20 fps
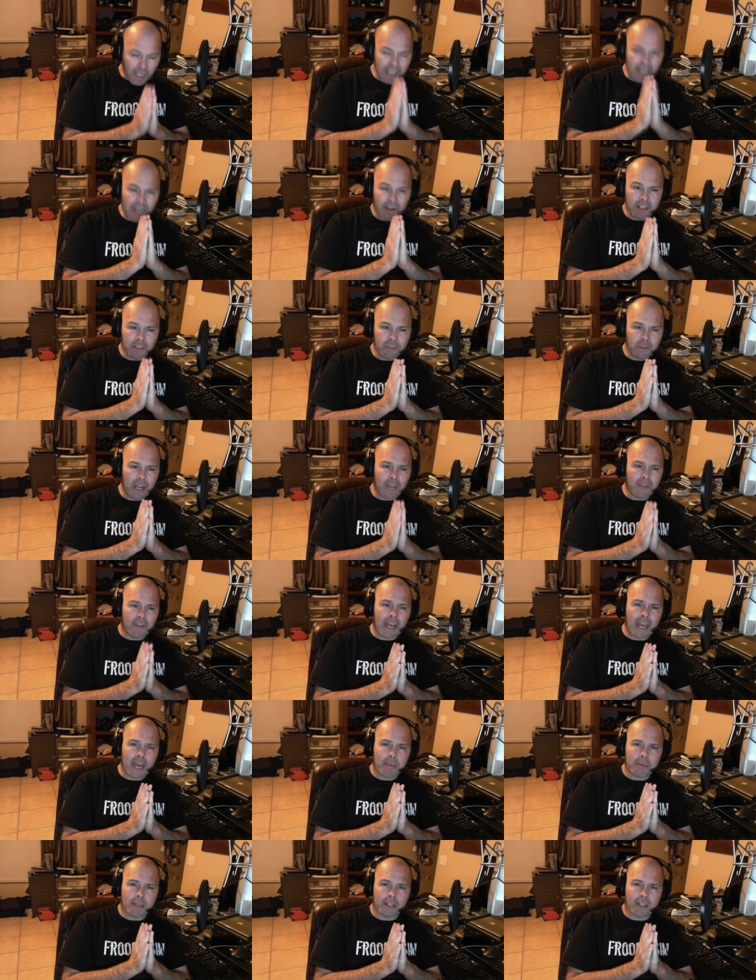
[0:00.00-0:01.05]
Now, I do have a
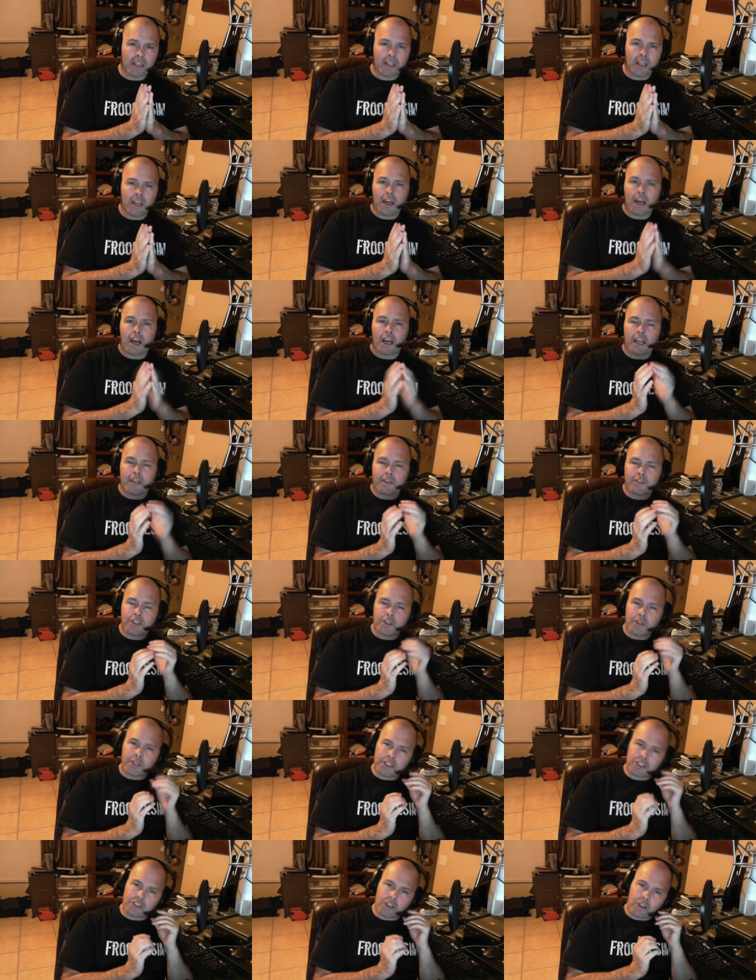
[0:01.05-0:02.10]
habit I have
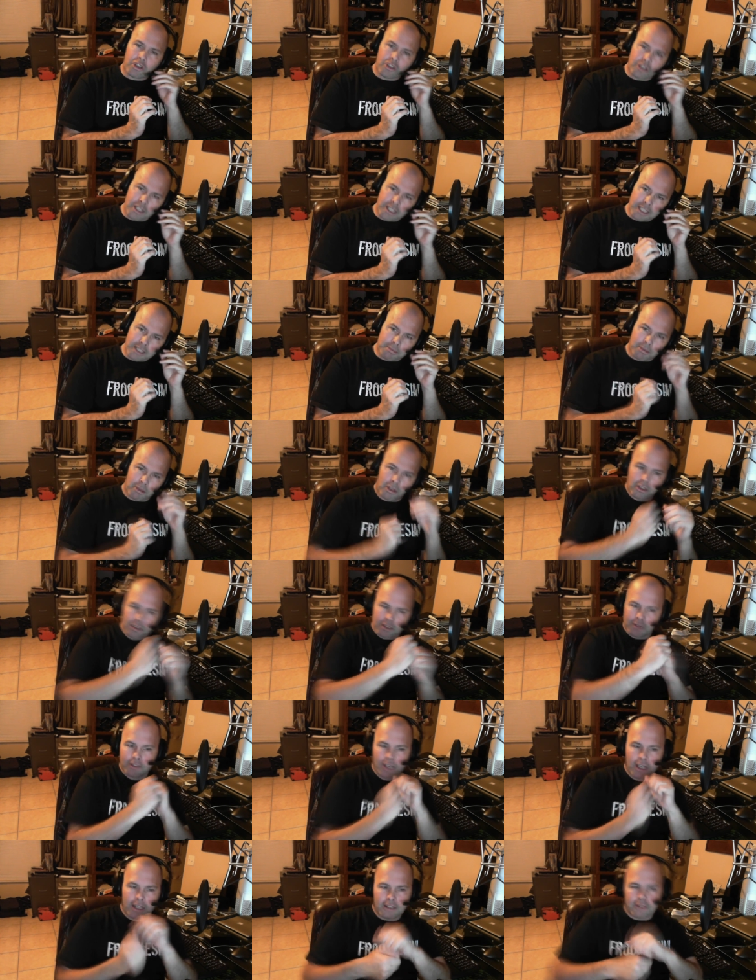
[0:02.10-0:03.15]
noticed on these blogs
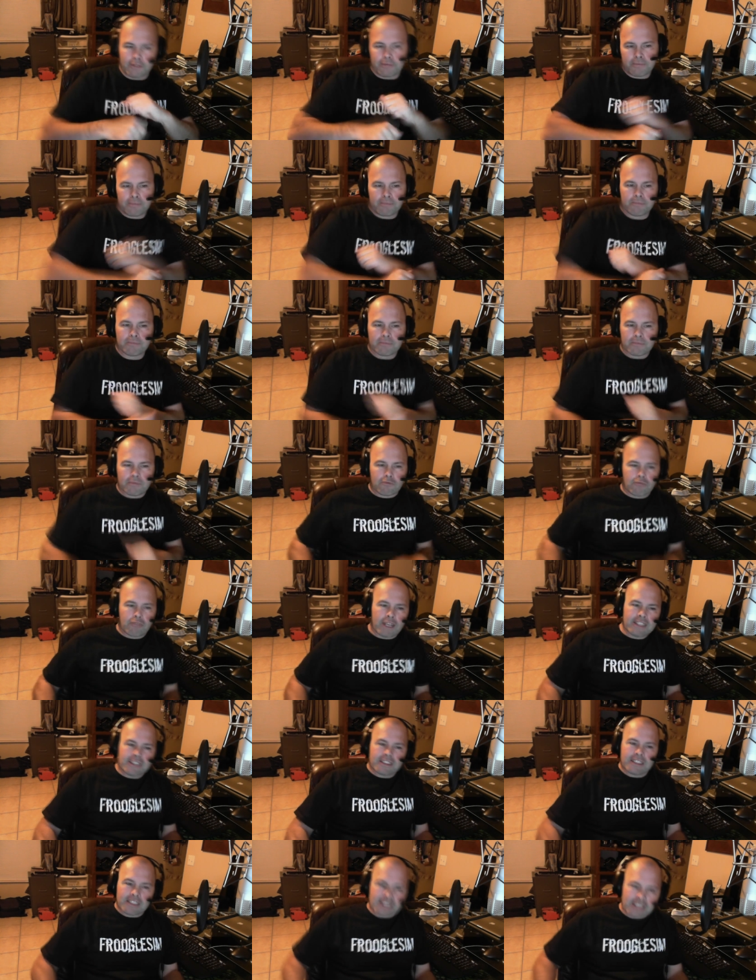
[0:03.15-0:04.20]
of kind of
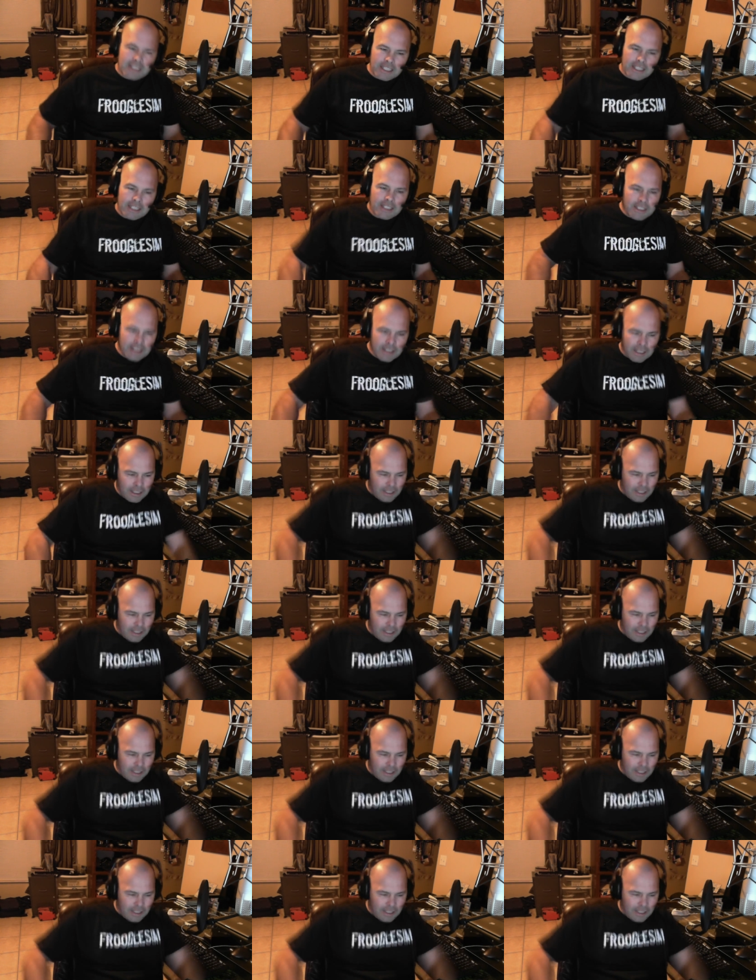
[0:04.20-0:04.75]
restlessly,